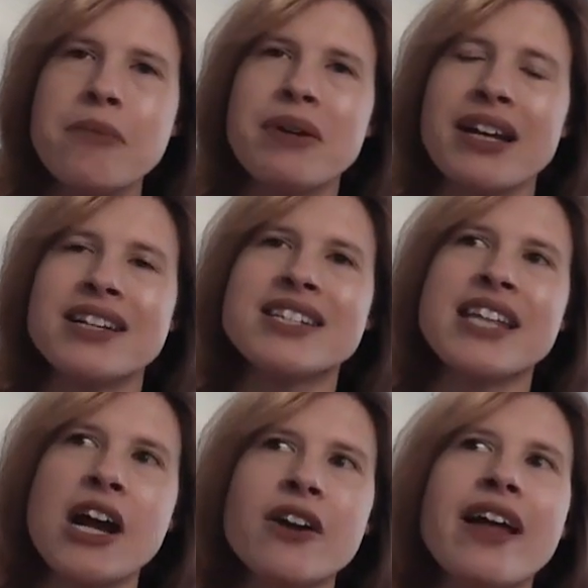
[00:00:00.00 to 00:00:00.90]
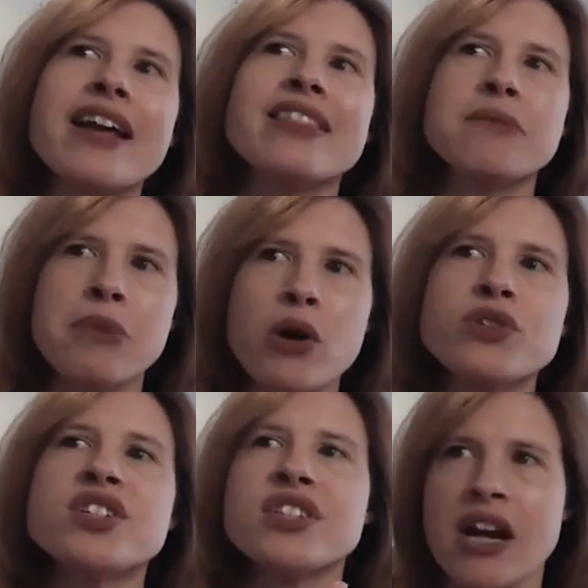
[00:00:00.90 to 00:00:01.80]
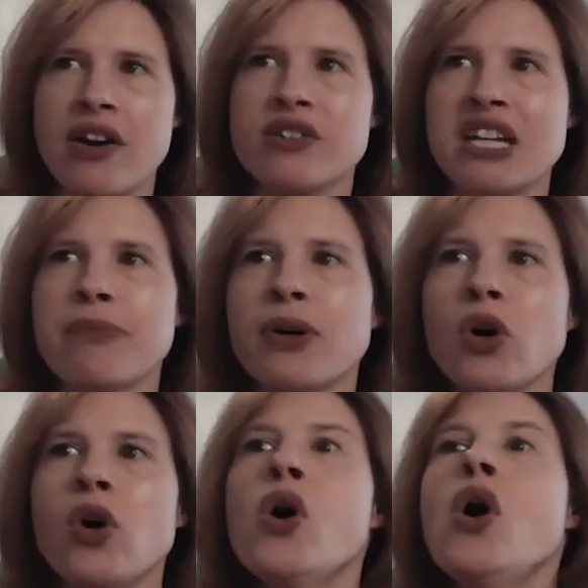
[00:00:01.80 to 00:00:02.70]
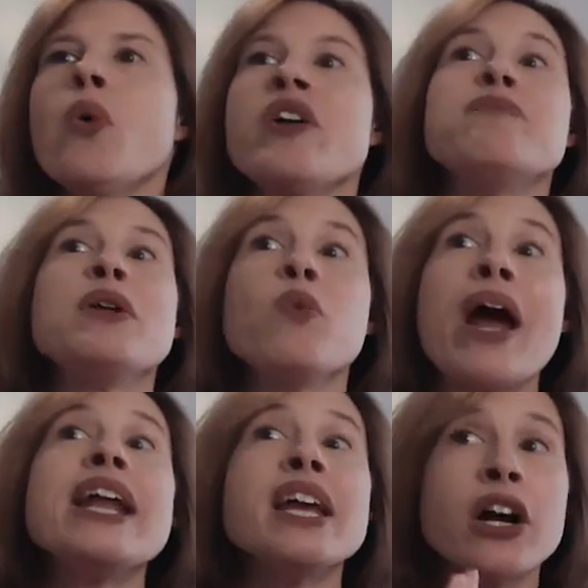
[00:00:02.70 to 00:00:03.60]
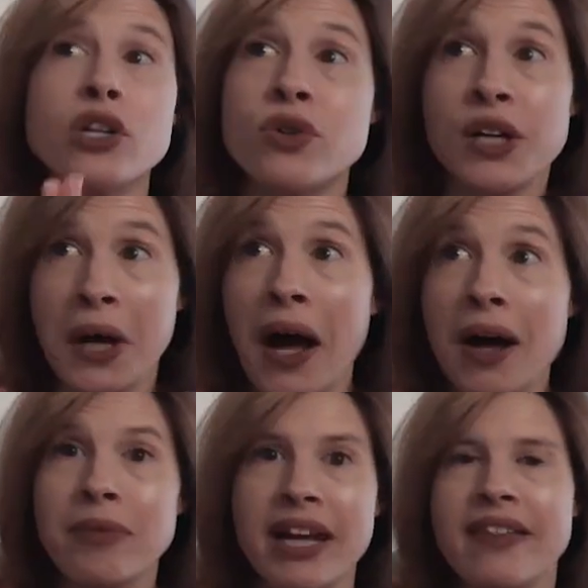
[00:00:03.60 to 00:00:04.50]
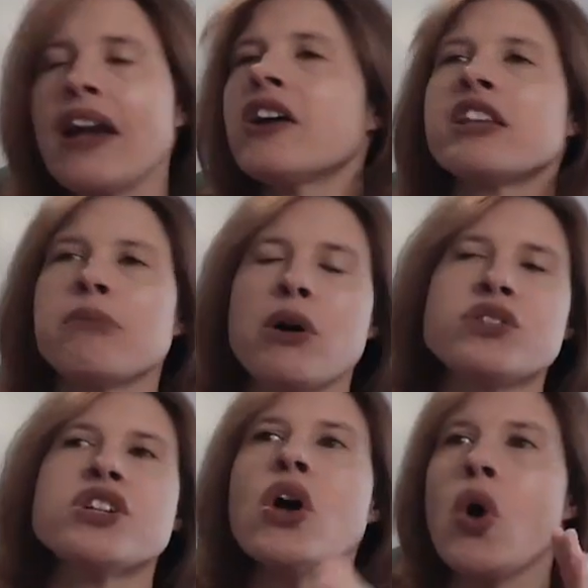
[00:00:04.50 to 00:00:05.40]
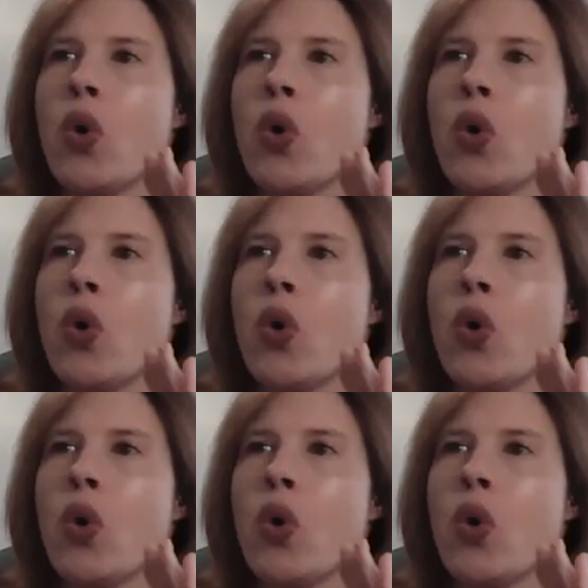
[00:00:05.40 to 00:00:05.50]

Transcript: because they're like the most stereotypical we've been waiting on you to come like they are the most